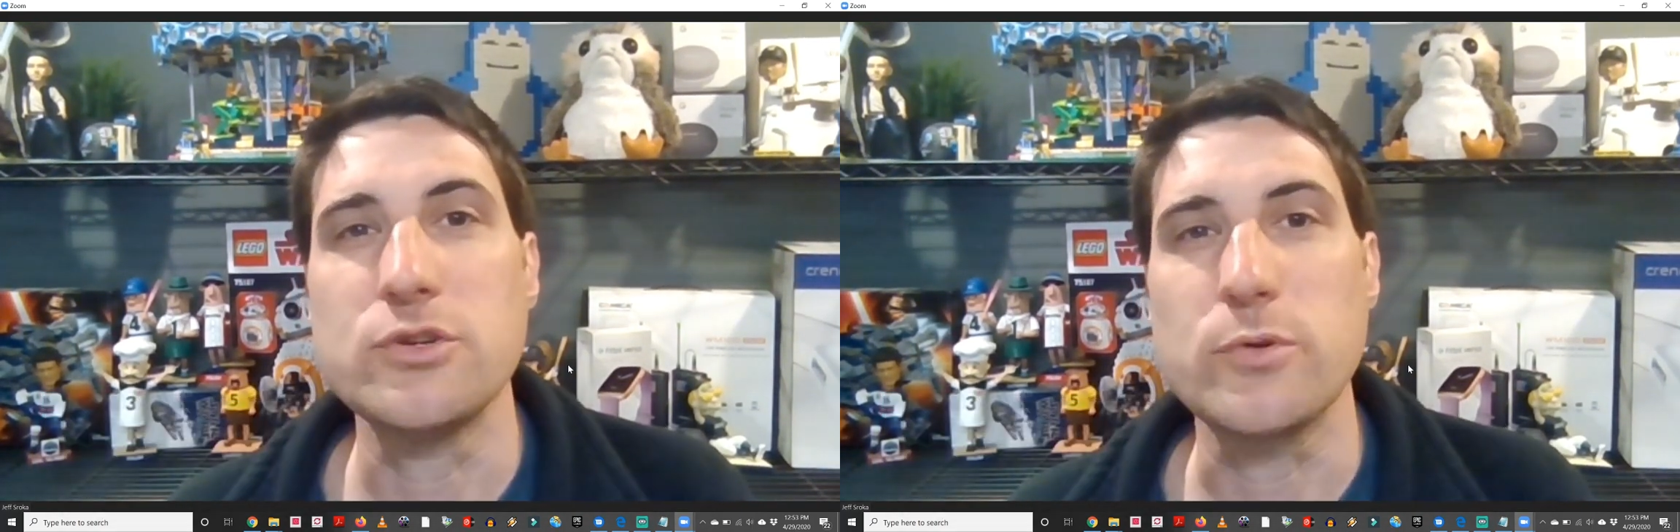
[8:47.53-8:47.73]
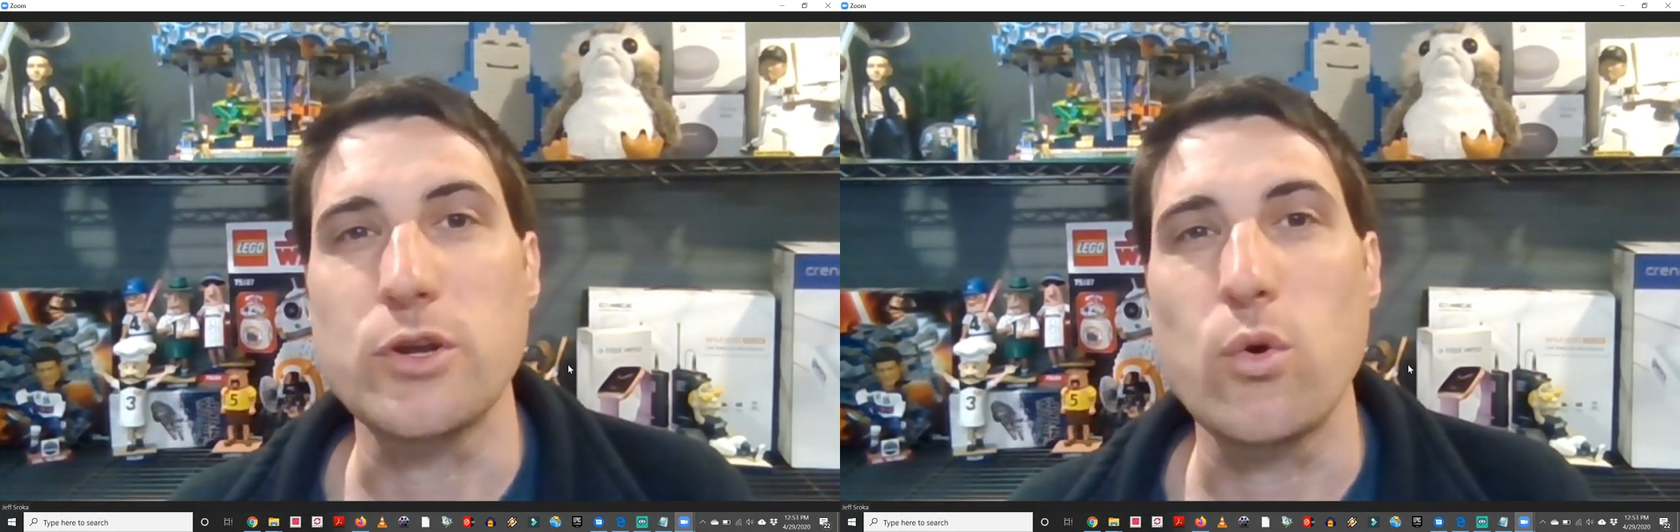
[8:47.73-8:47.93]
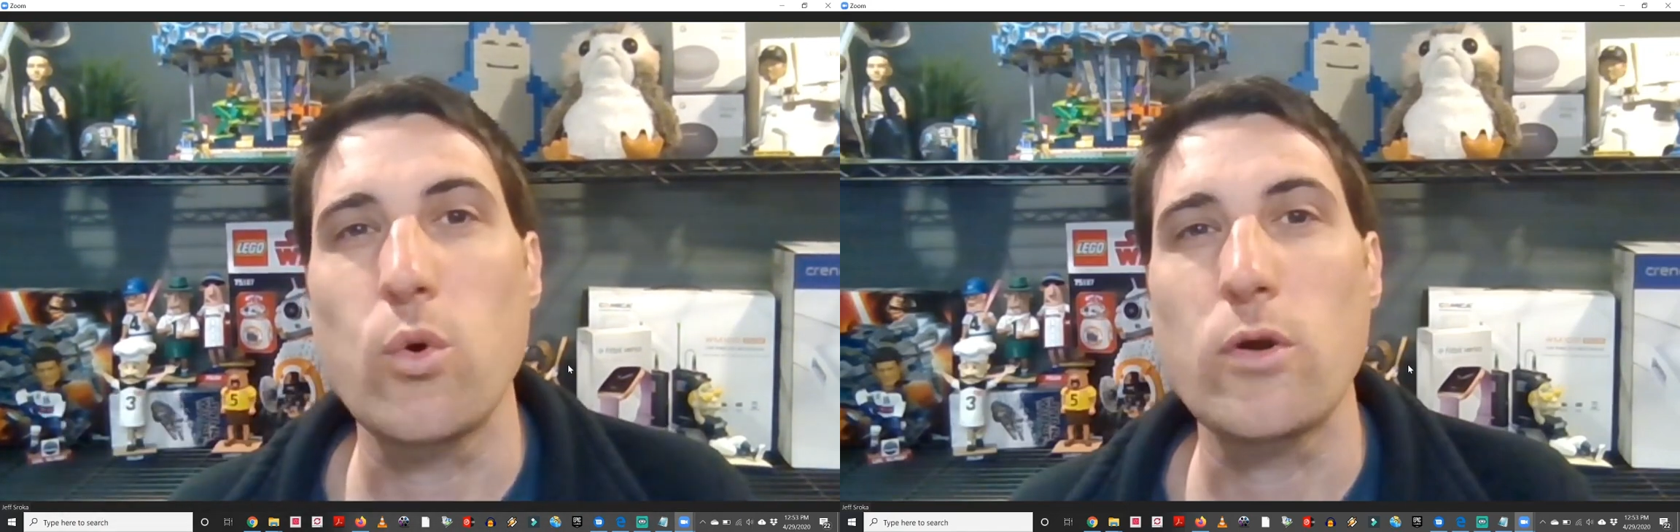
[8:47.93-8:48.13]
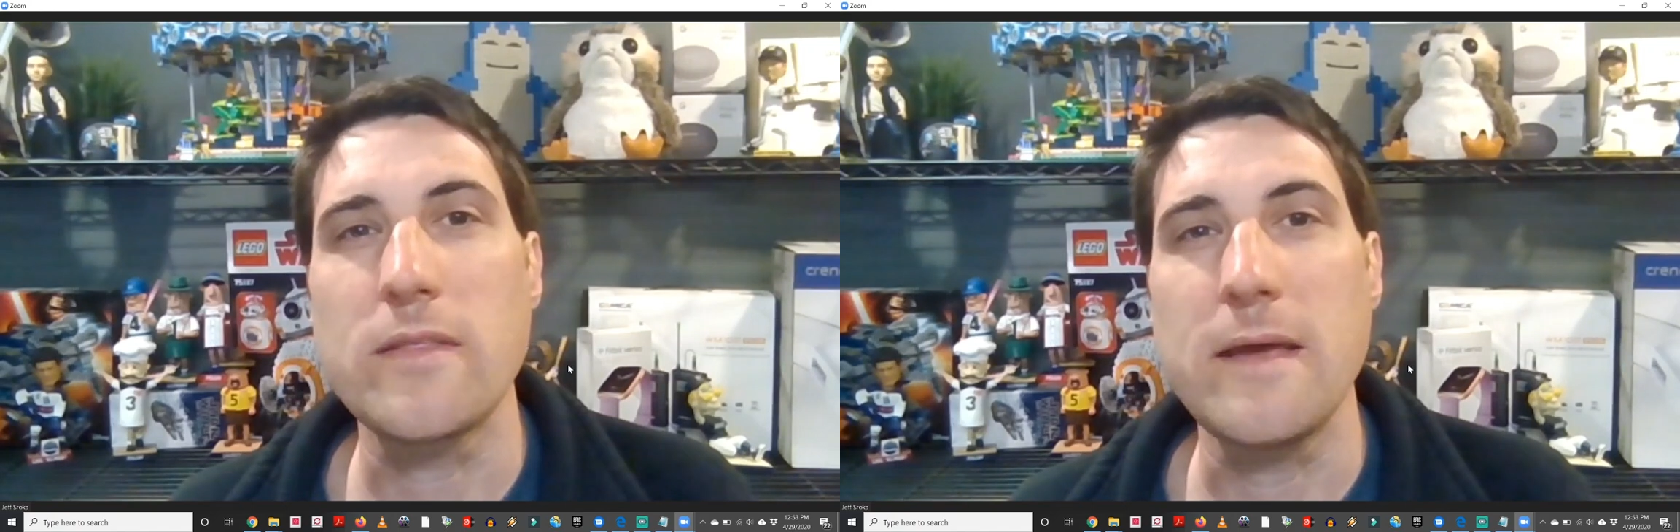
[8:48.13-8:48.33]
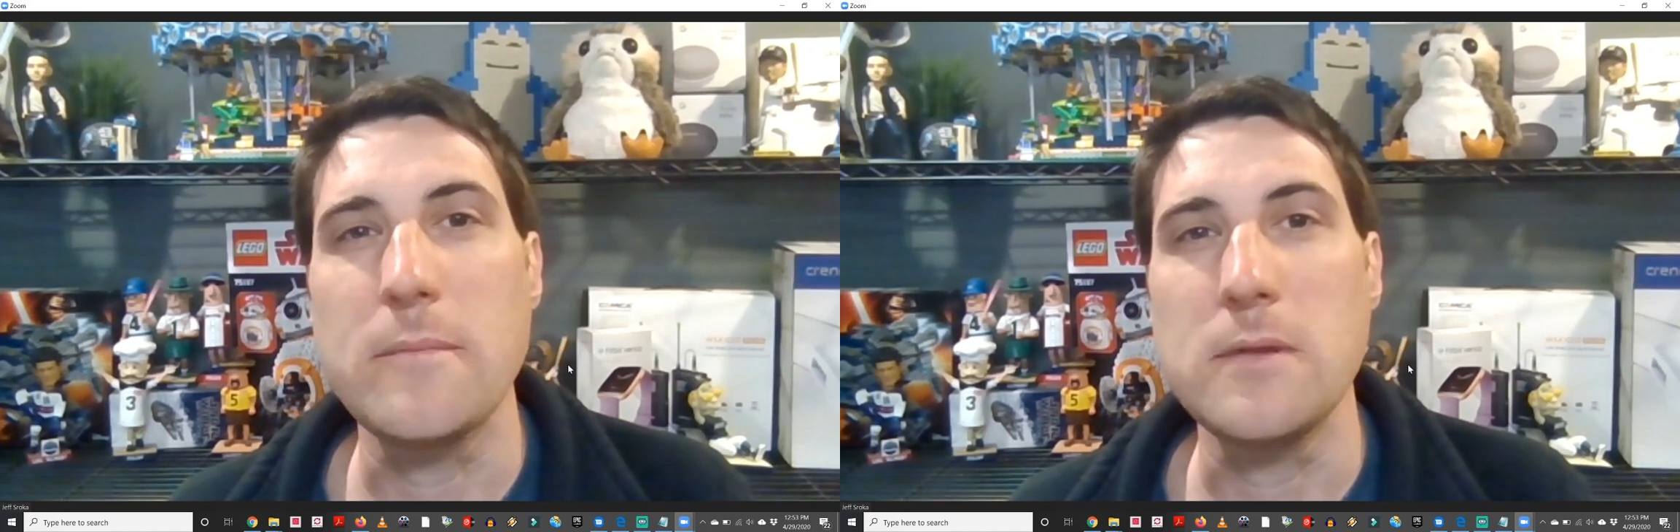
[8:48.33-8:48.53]
record
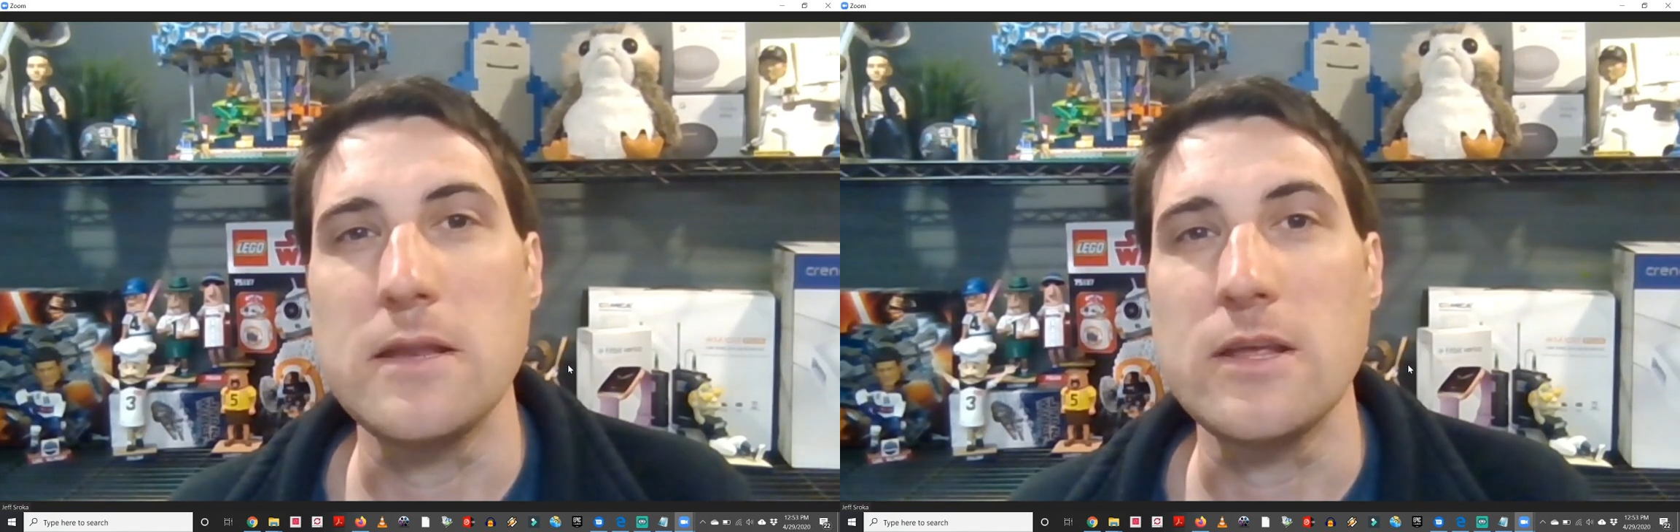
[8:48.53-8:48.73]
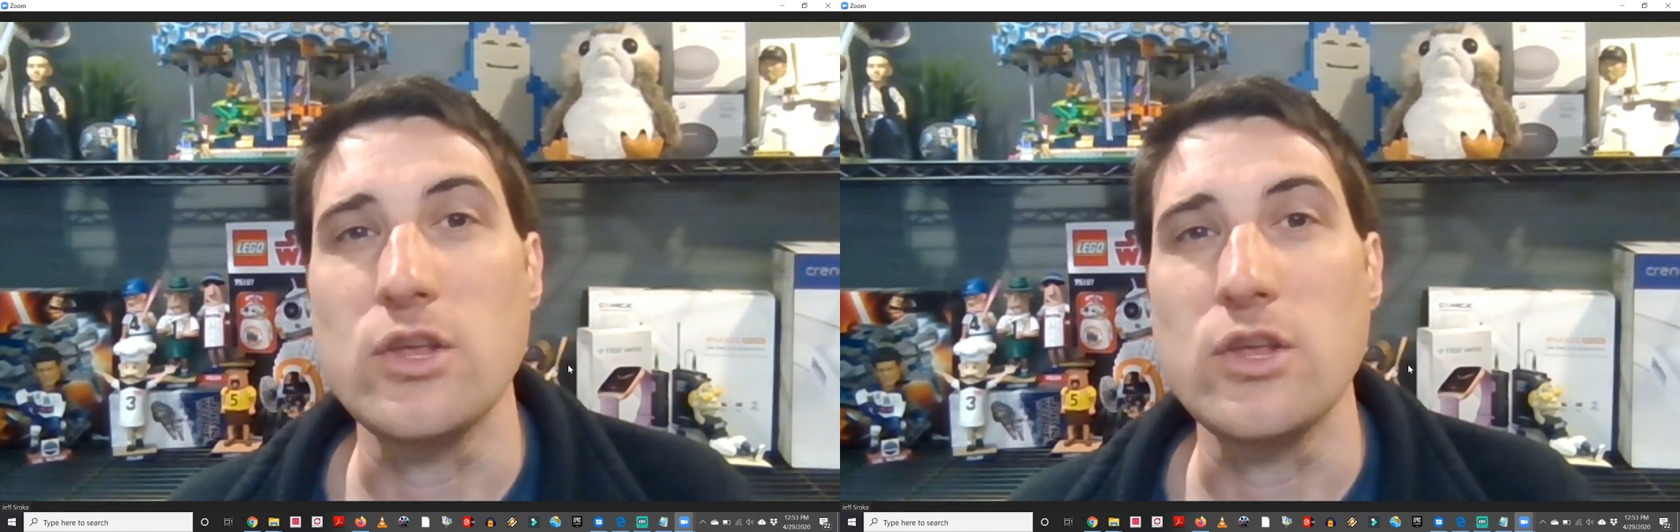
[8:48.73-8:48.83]
that meeting,